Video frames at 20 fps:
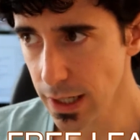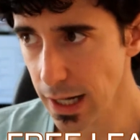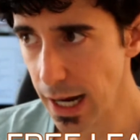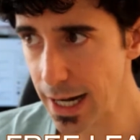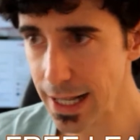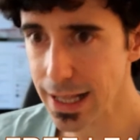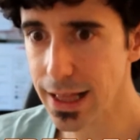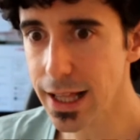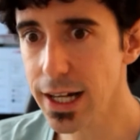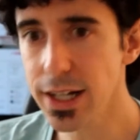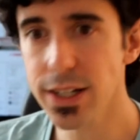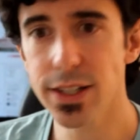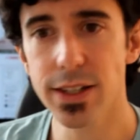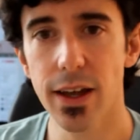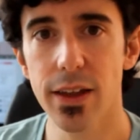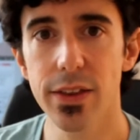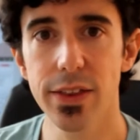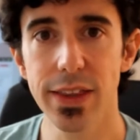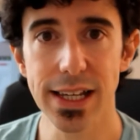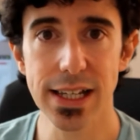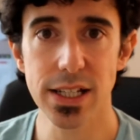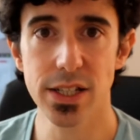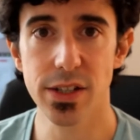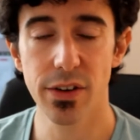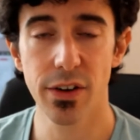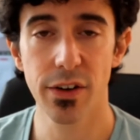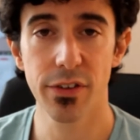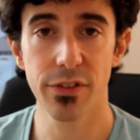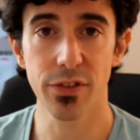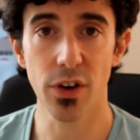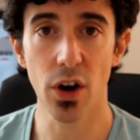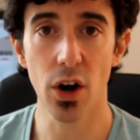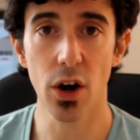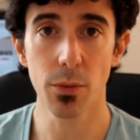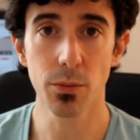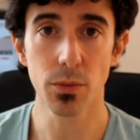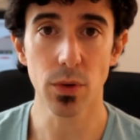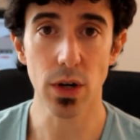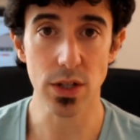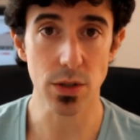I learned this
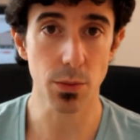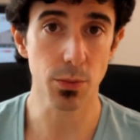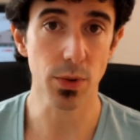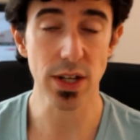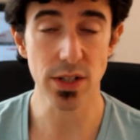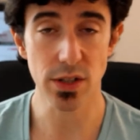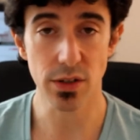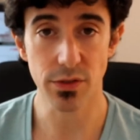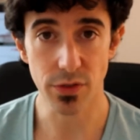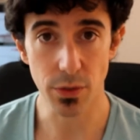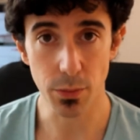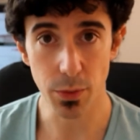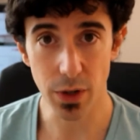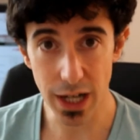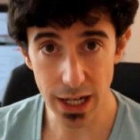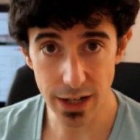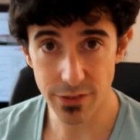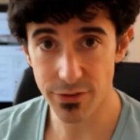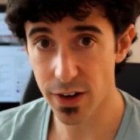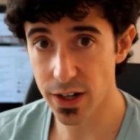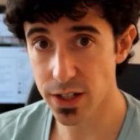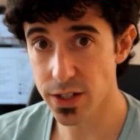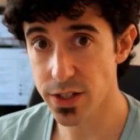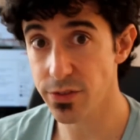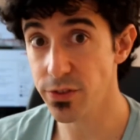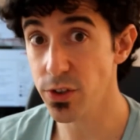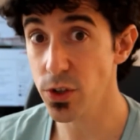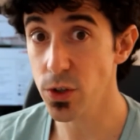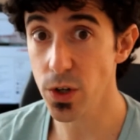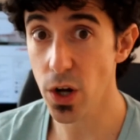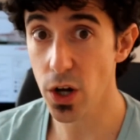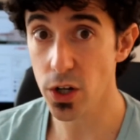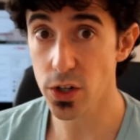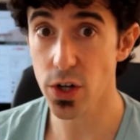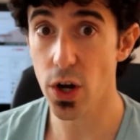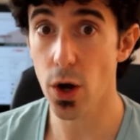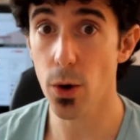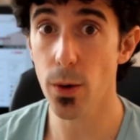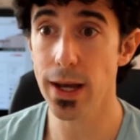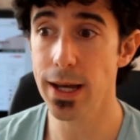from Russell Brunson from ClickFunnels. If you do
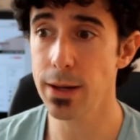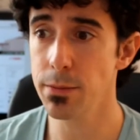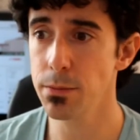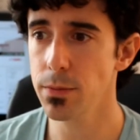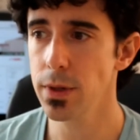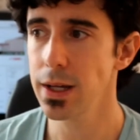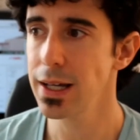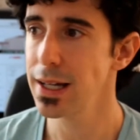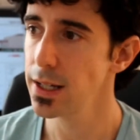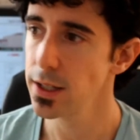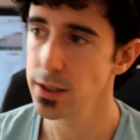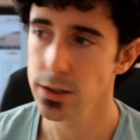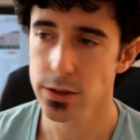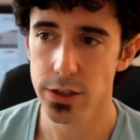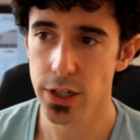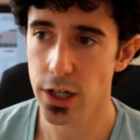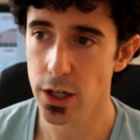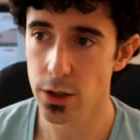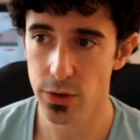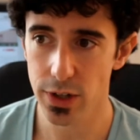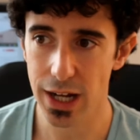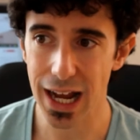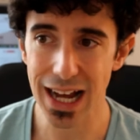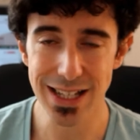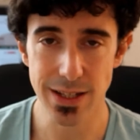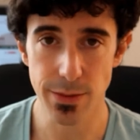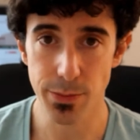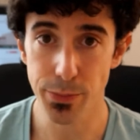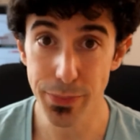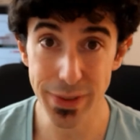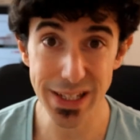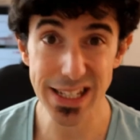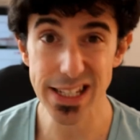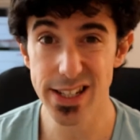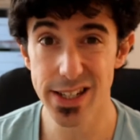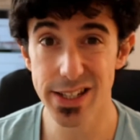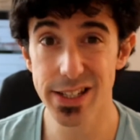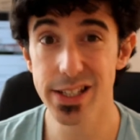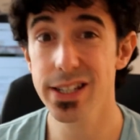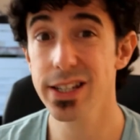not know him, you know, the guy's a
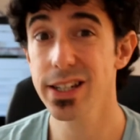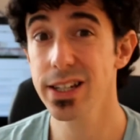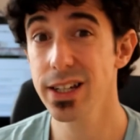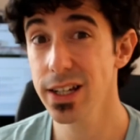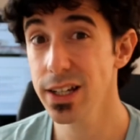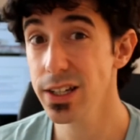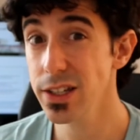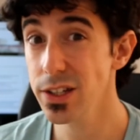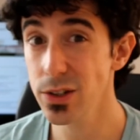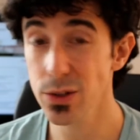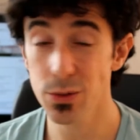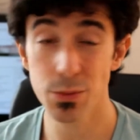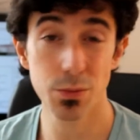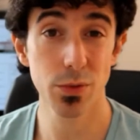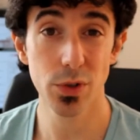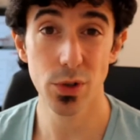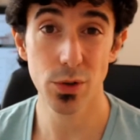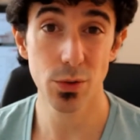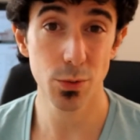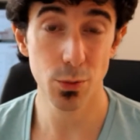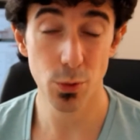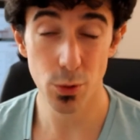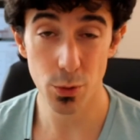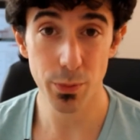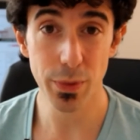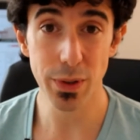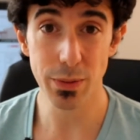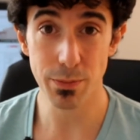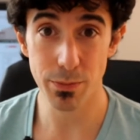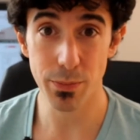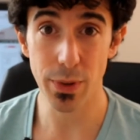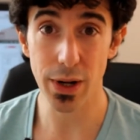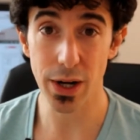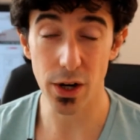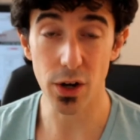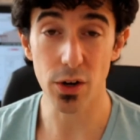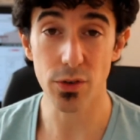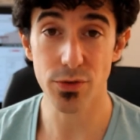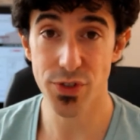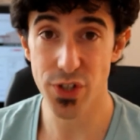beast. You will be
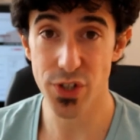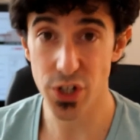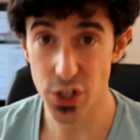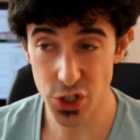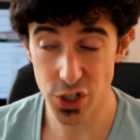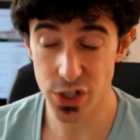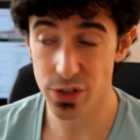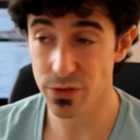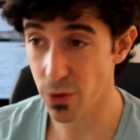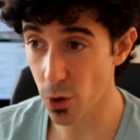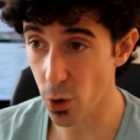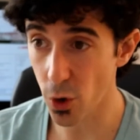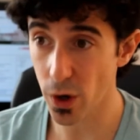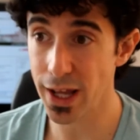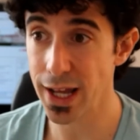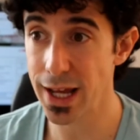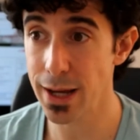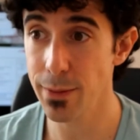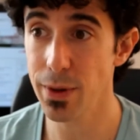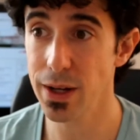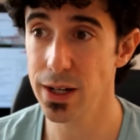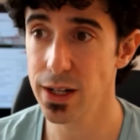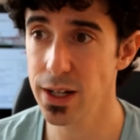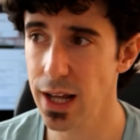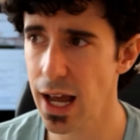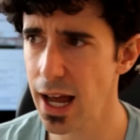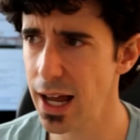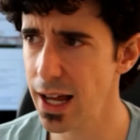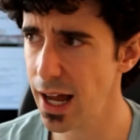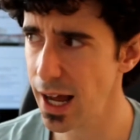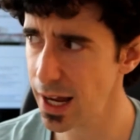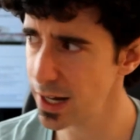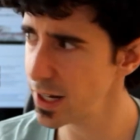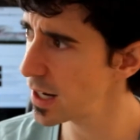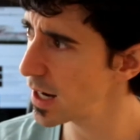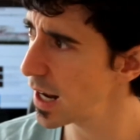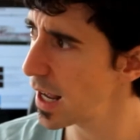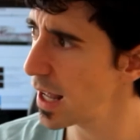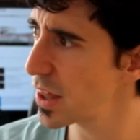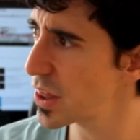better off searching for him. And
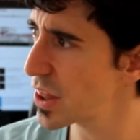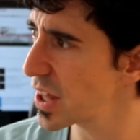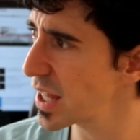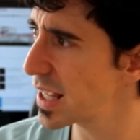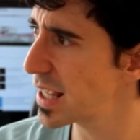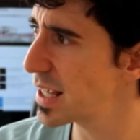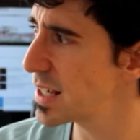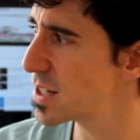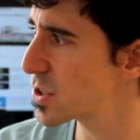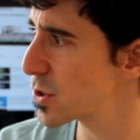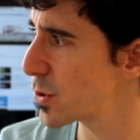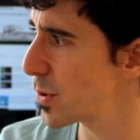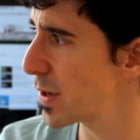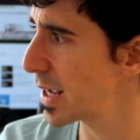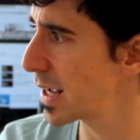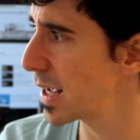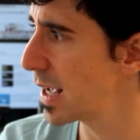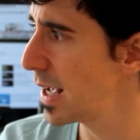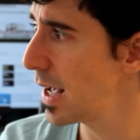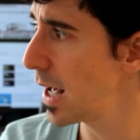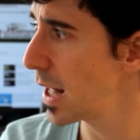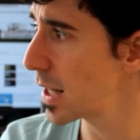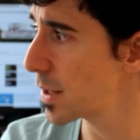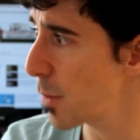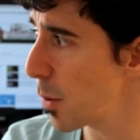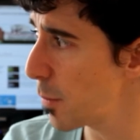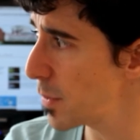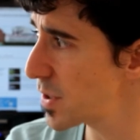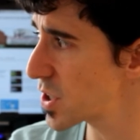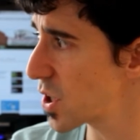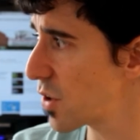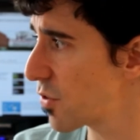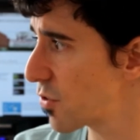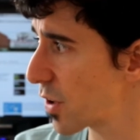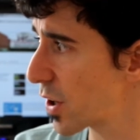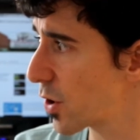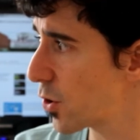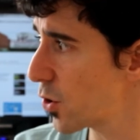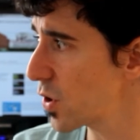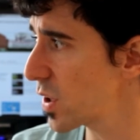I think he's doing, at the moment of
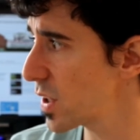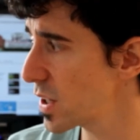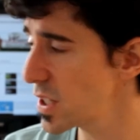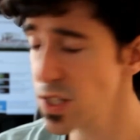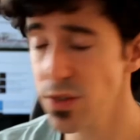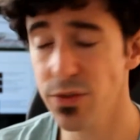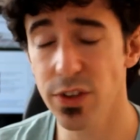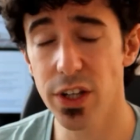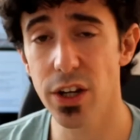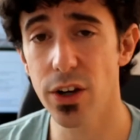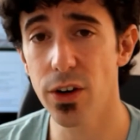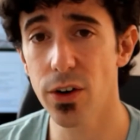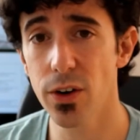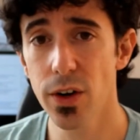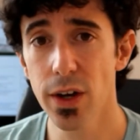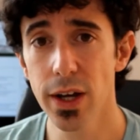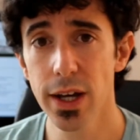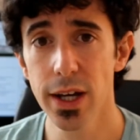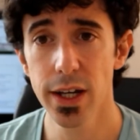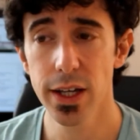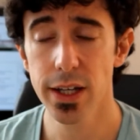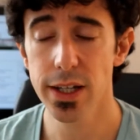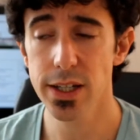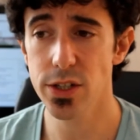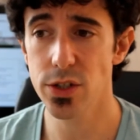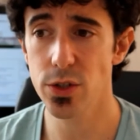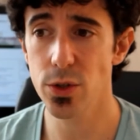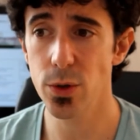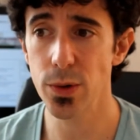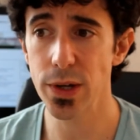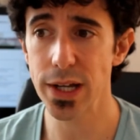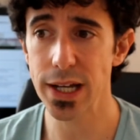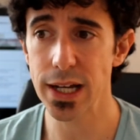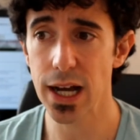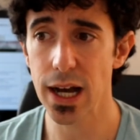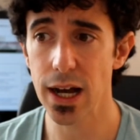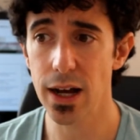recording this video, he's doing